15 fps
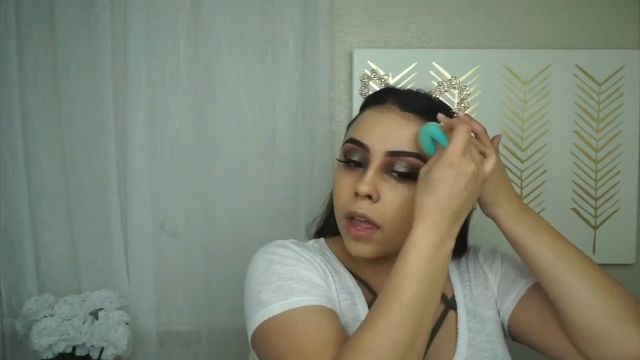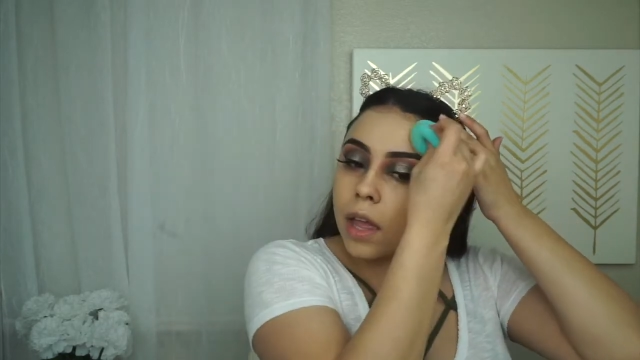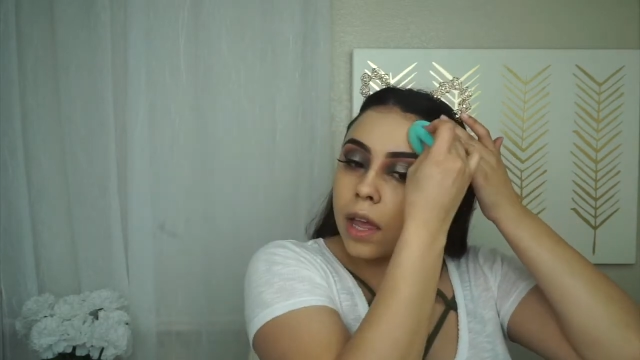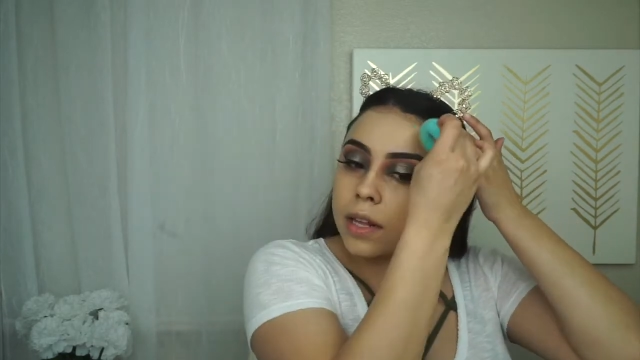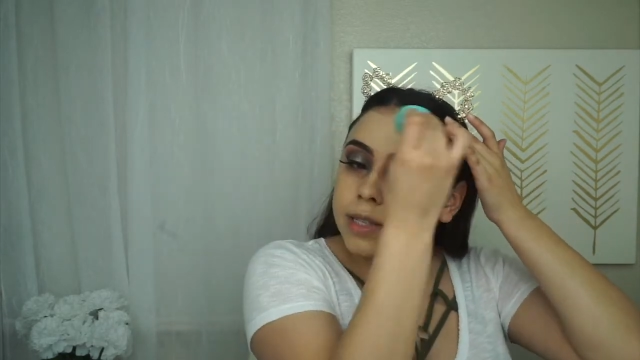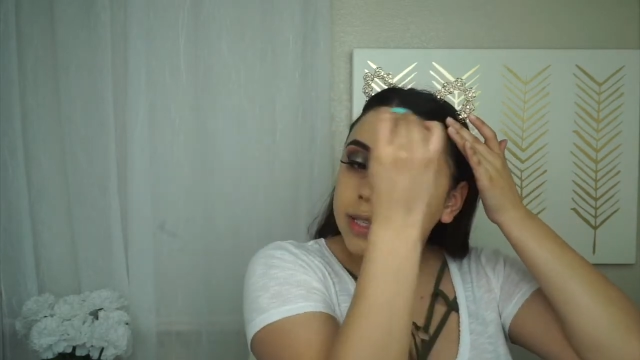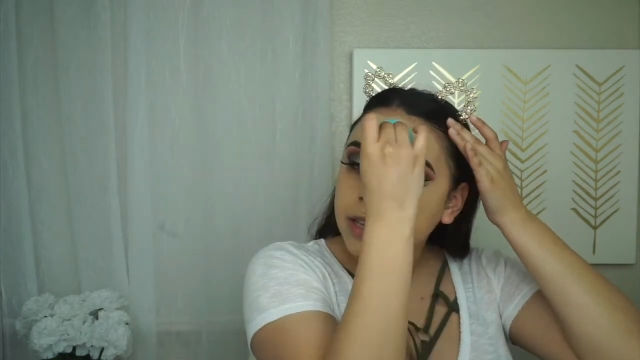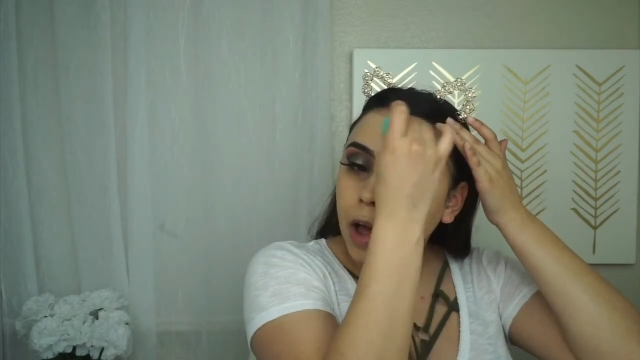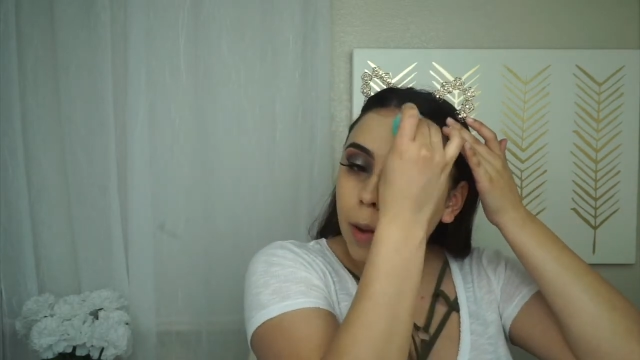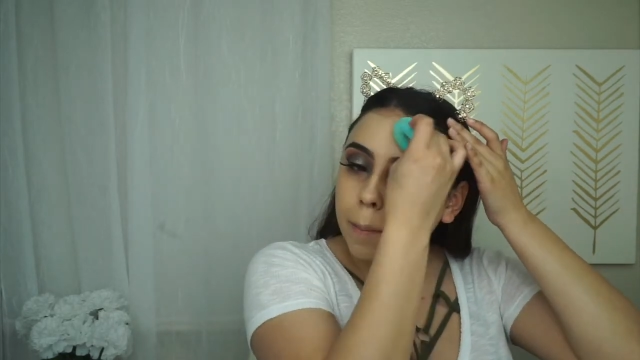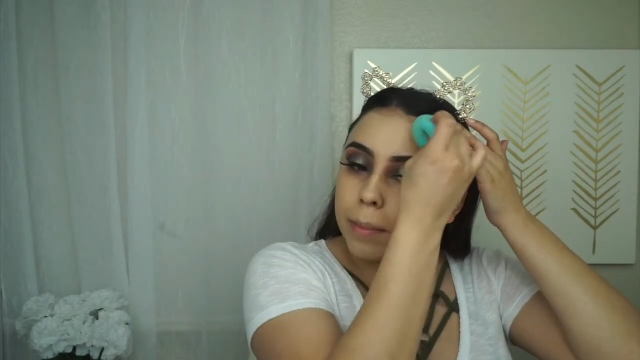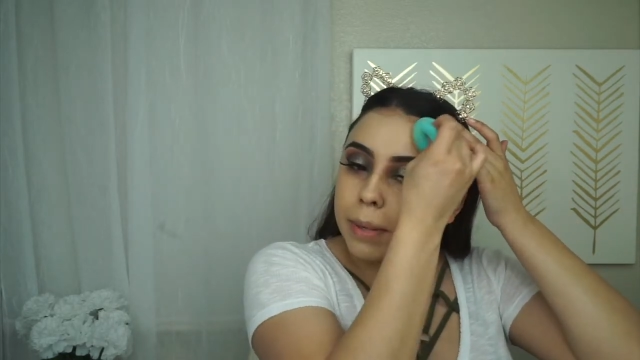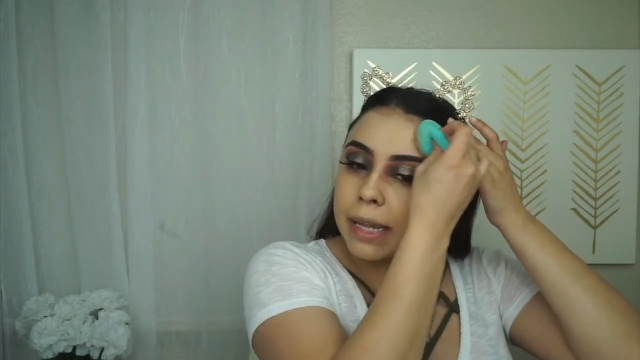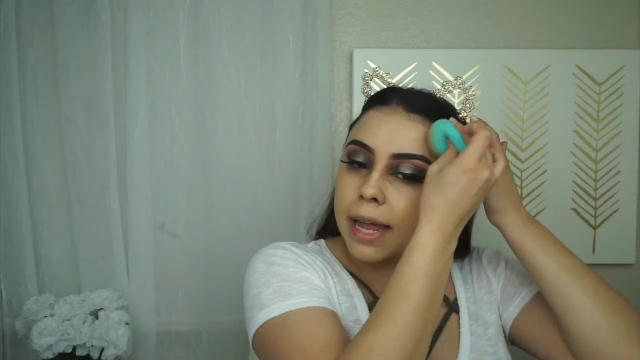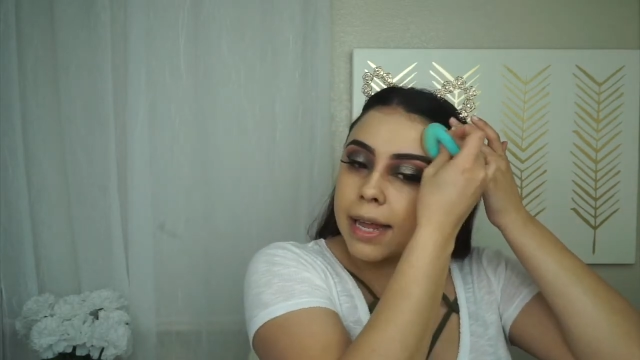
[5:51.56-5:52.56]
It's
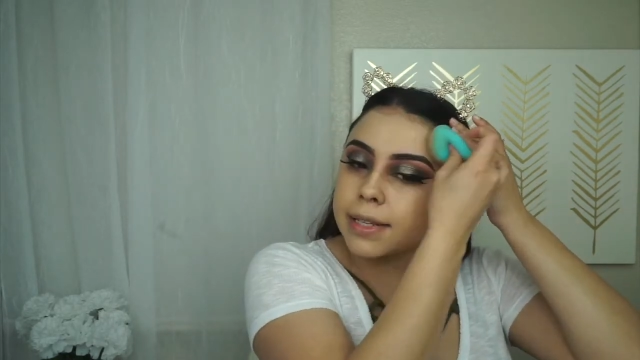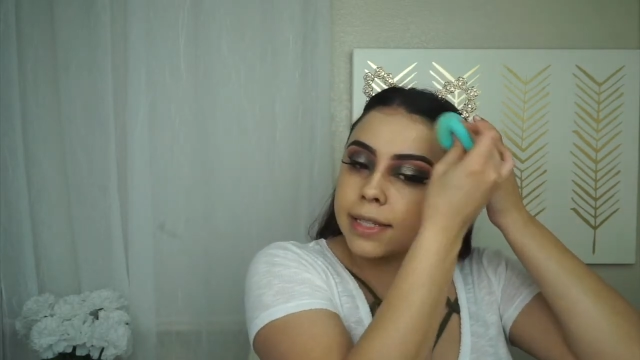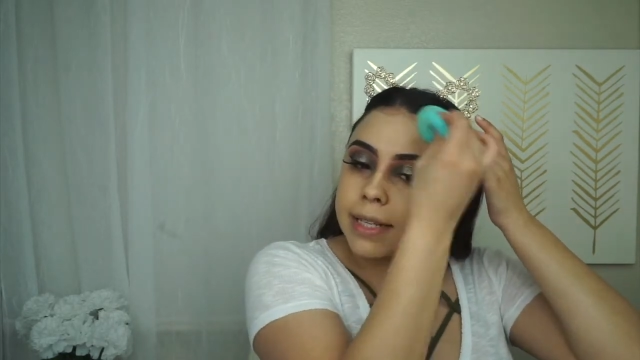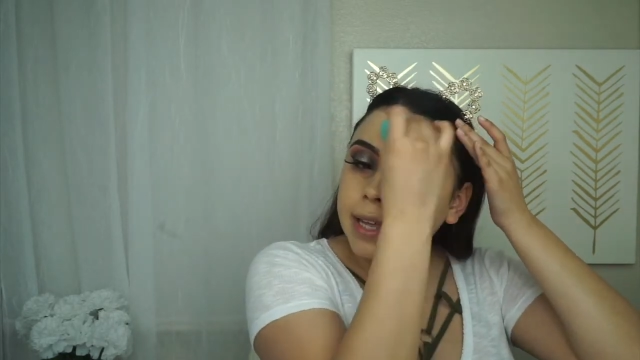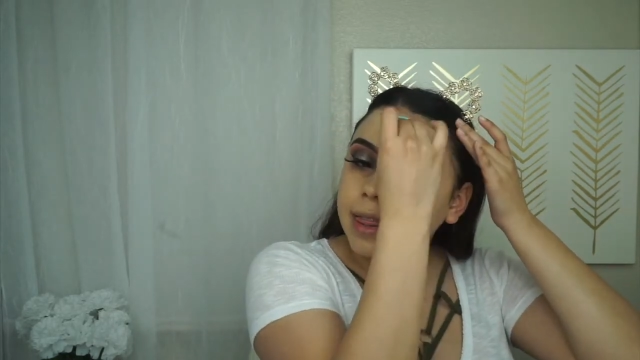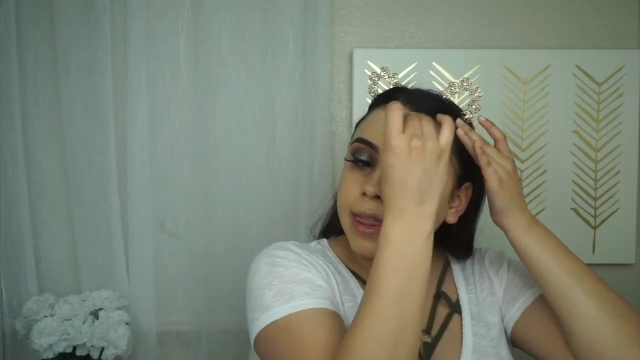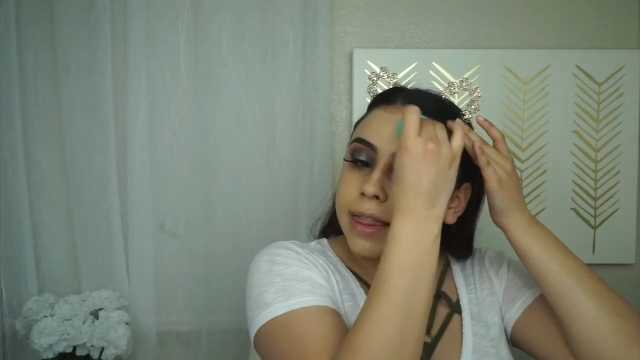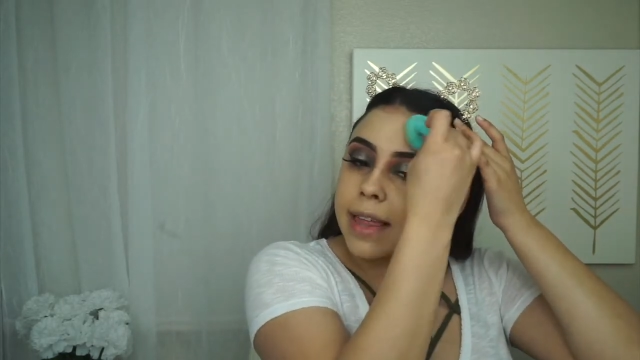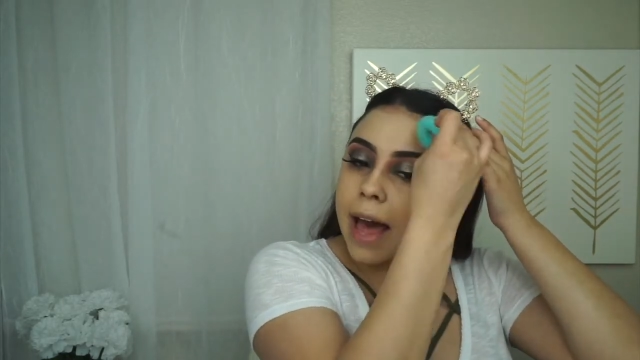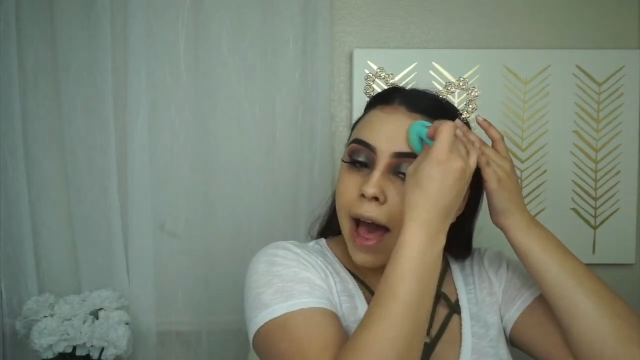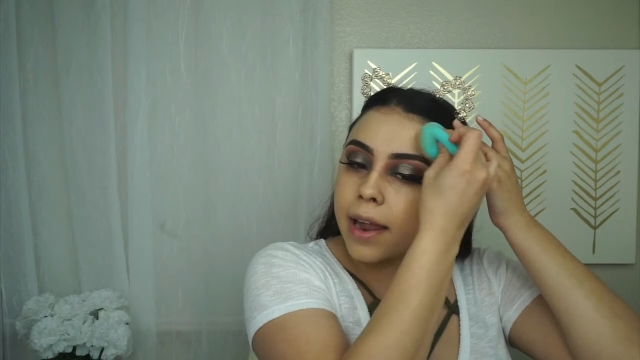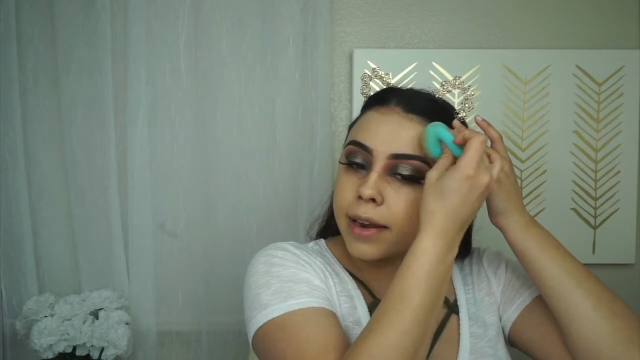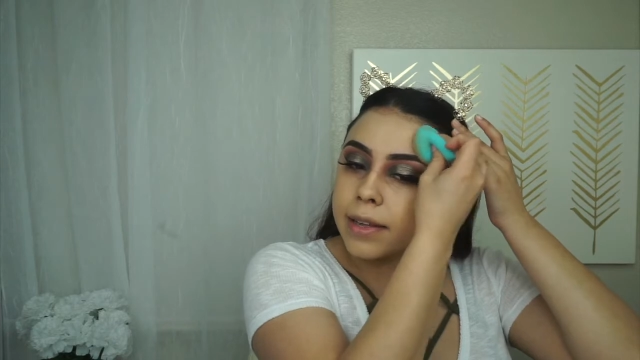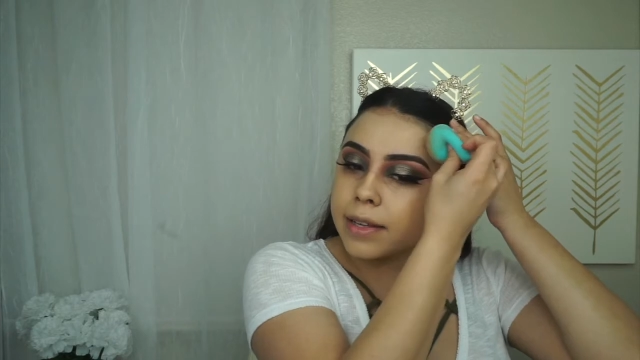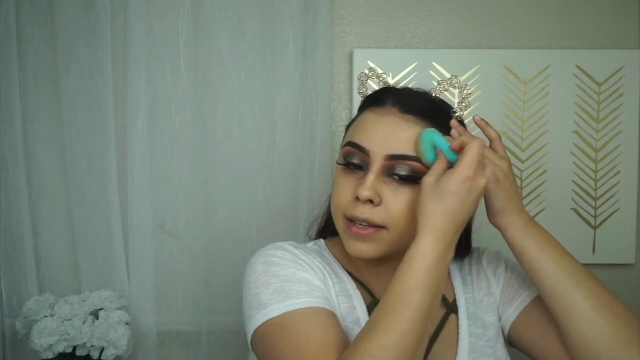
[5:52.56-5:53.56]
not blending
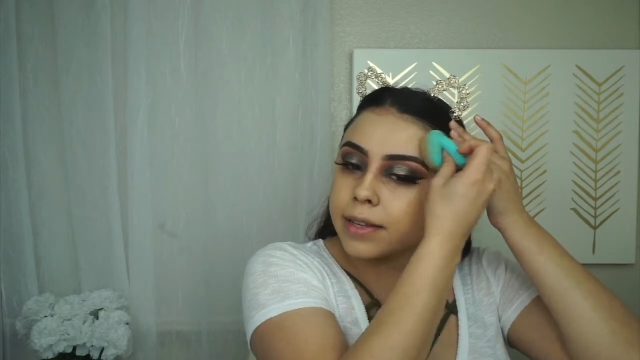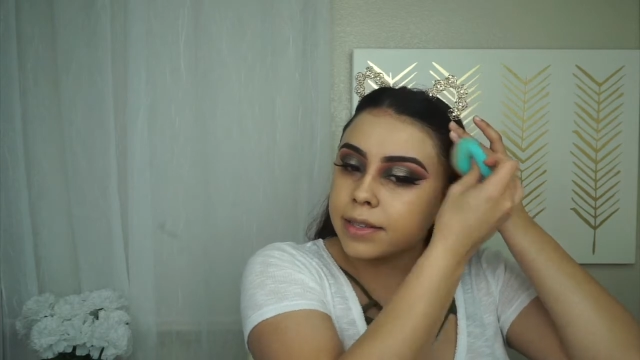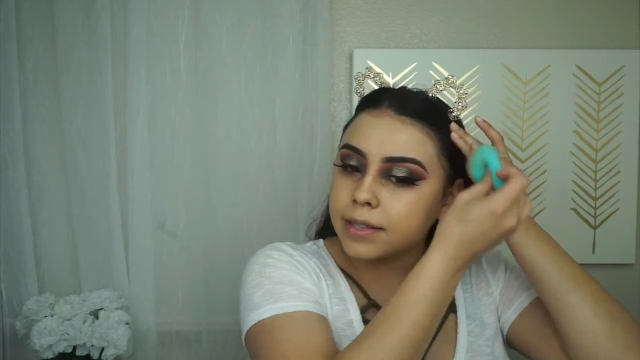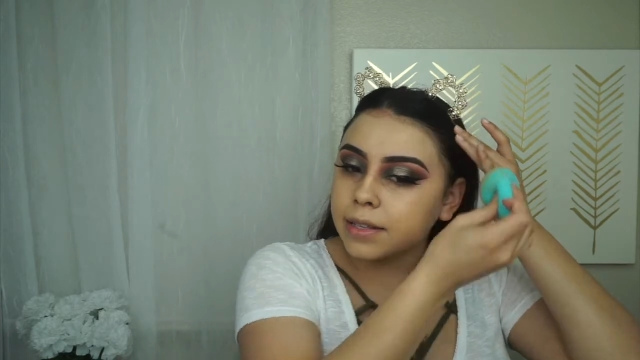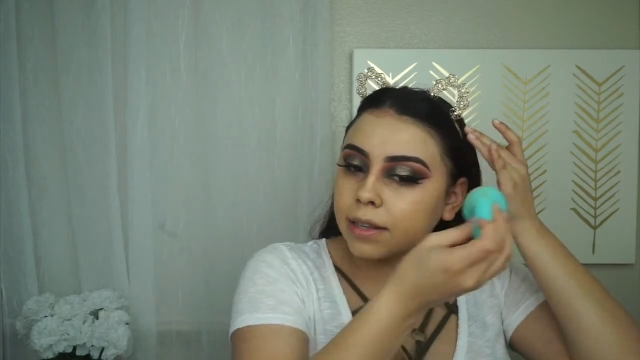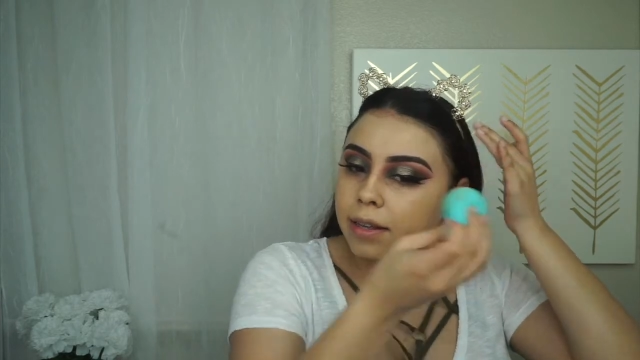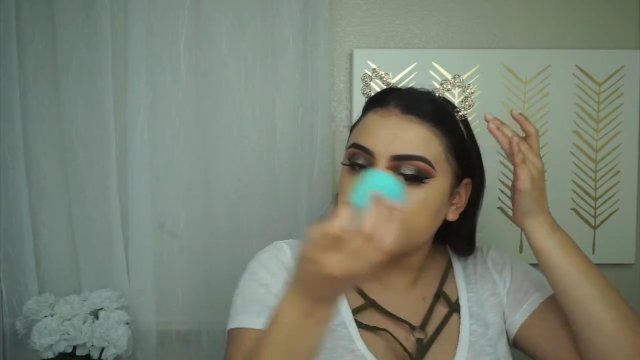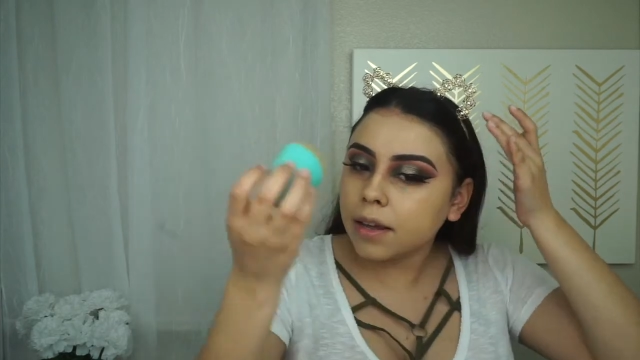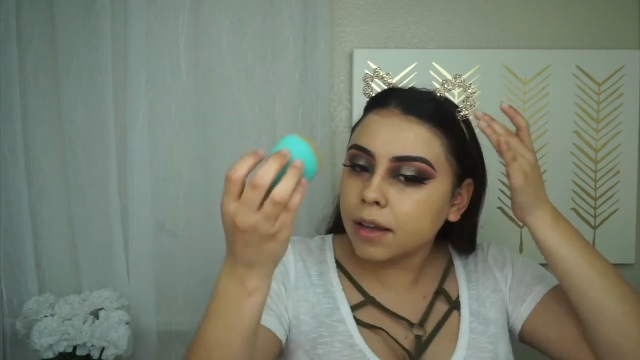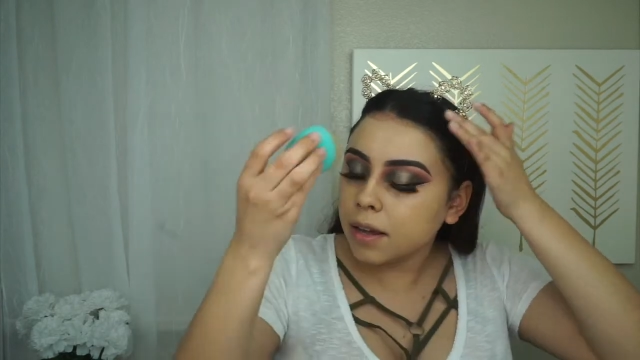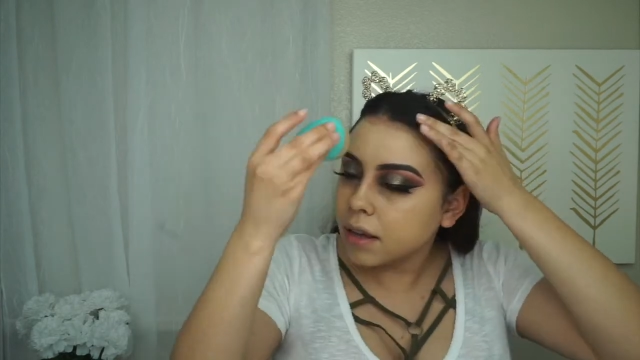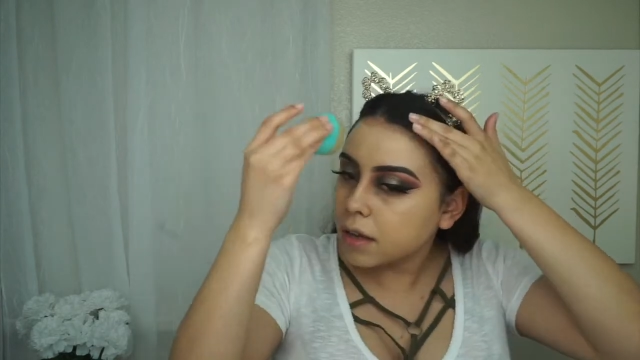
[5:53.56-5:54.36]
that easily,